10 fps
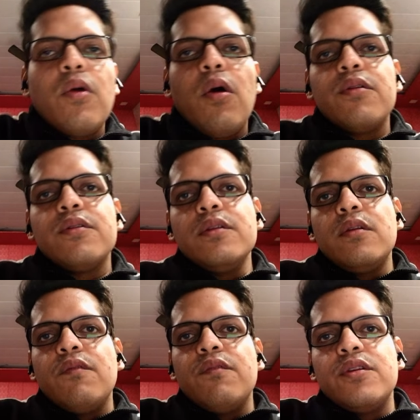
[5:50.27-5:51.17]

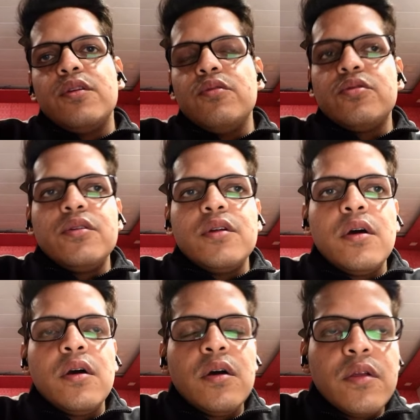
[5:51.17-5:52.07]
look
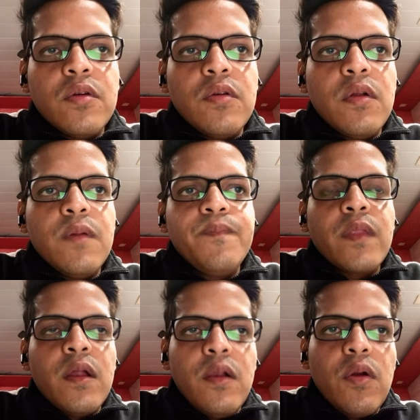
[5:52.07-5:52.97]
out and
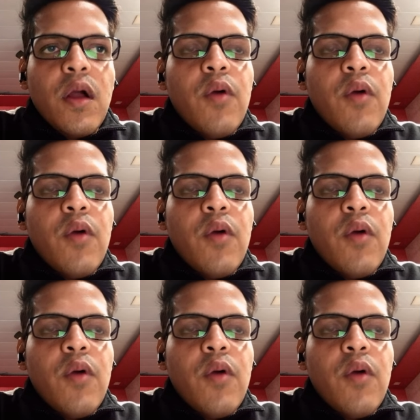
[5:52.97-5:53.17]
remember.